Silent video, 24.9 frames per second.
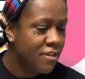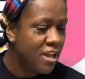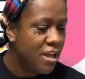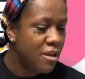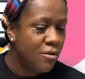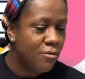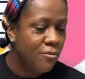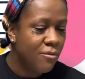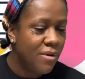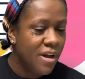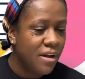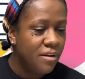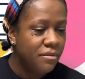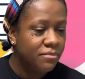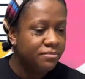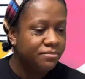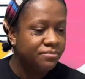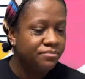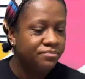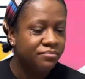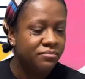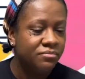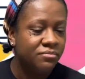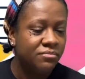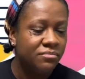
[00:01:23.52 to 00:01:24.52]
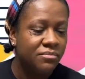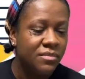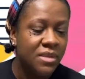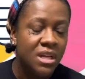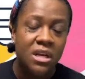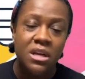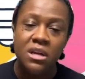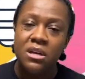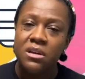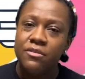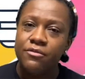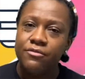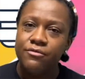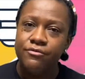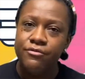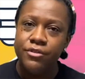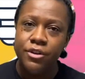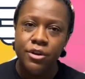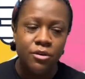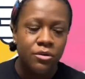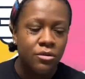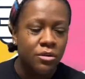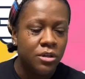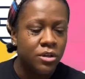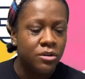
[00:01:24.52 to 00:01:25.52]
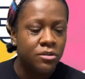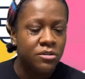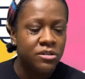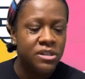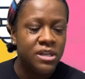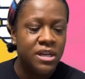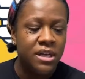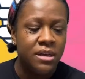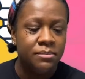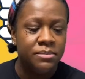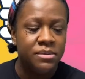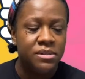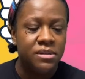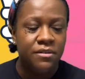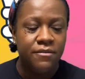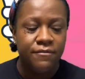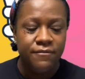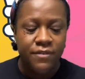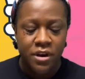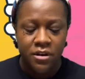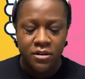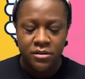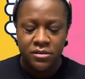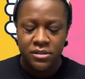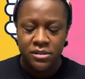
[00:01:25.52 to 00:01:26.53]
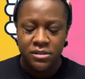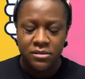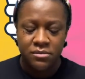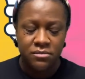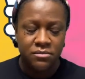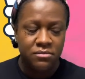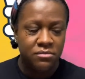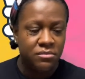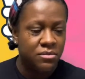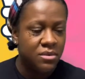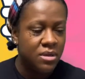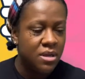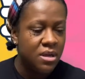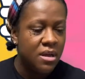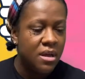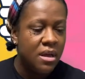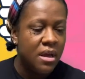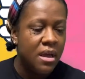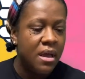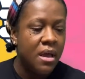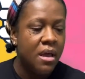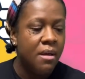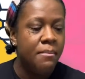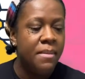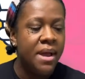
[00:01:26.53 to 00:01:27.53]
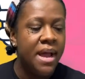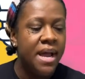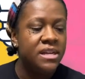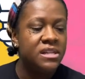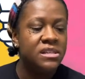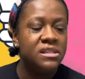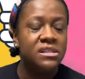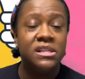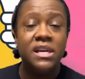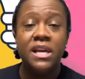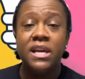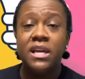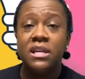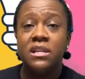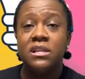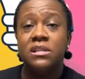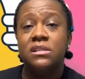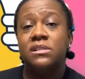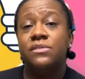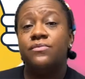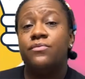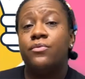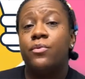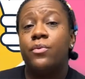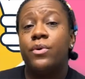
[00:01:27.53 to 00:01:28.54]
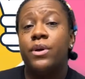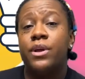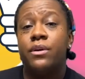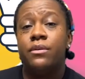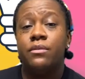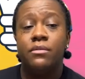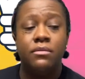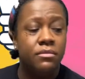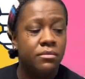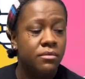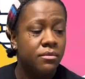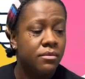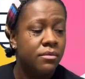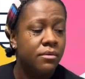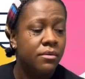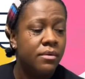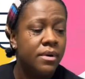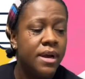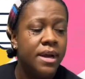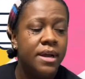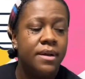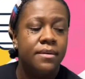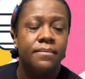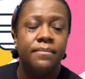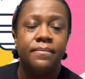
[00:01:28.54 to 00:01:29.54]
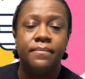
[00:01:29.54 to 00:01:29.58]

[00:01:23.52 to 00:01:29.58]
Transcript: Well, few little tips. First, imagine taking this foil, right?